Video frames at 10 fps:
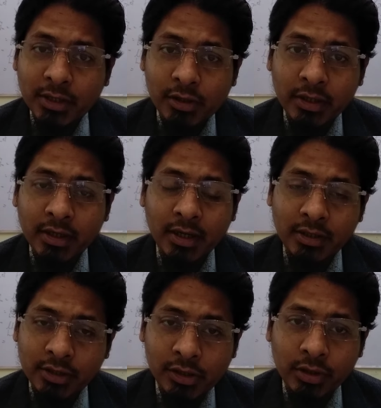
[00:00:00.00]

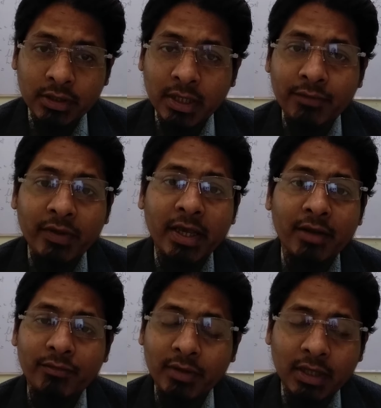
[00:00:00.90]
generated, then
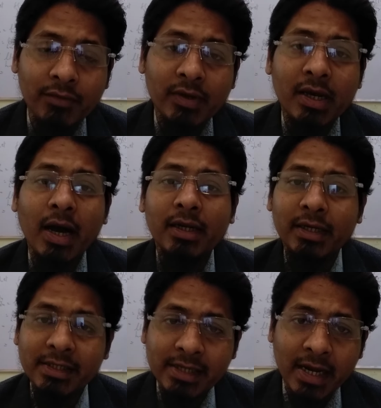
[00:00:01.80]
we can't
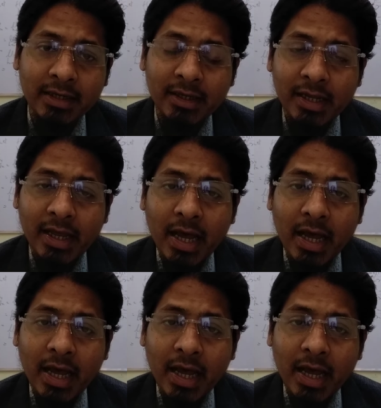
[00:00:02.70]
understand,